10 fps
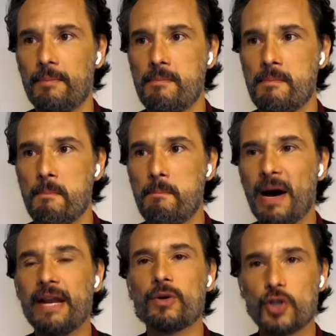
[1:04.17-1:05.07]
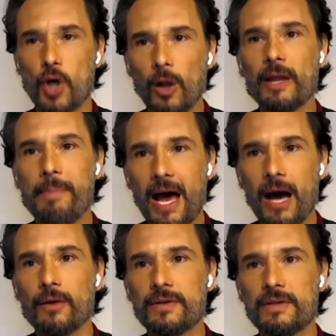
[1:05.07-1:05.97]
But it was all
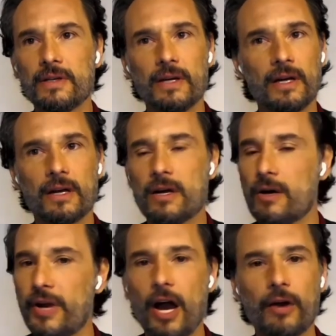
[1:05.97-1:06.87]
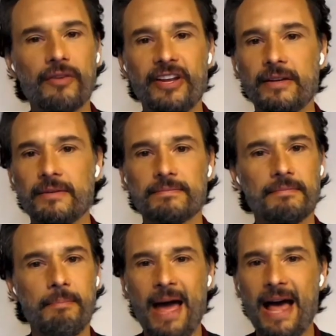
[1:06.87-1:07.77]
about choreography,
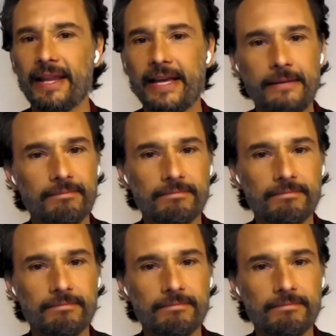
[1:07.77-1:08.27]
ballet,